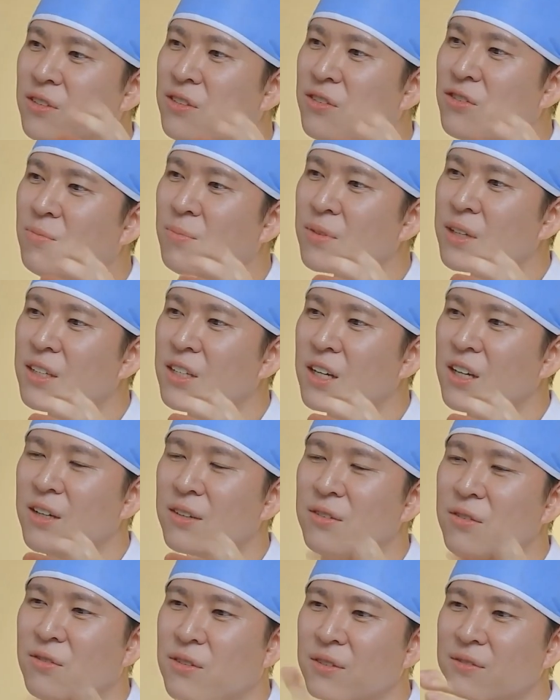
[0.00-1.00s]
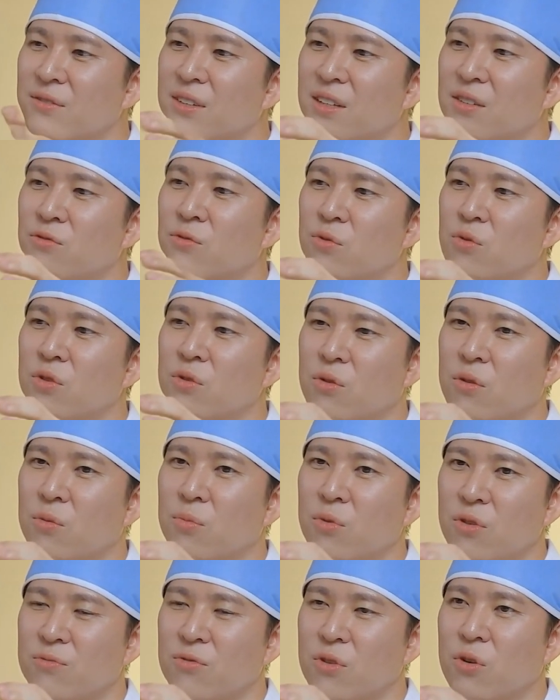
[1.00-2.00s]
needs to be enhanced. Therefore,
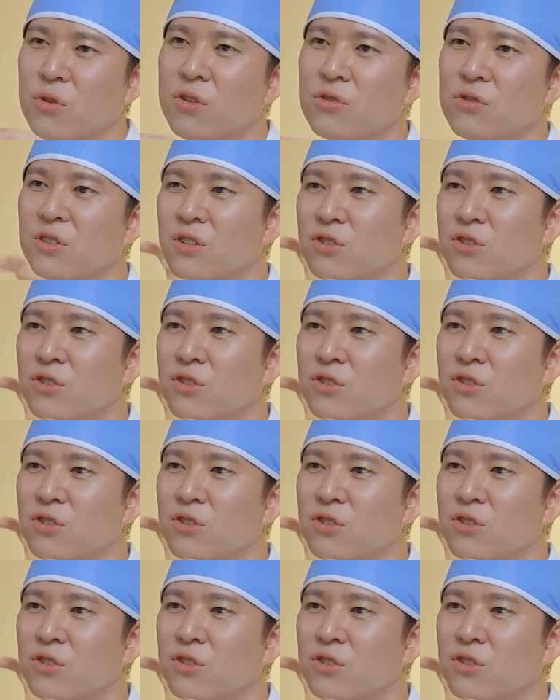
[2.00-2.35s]
we focus on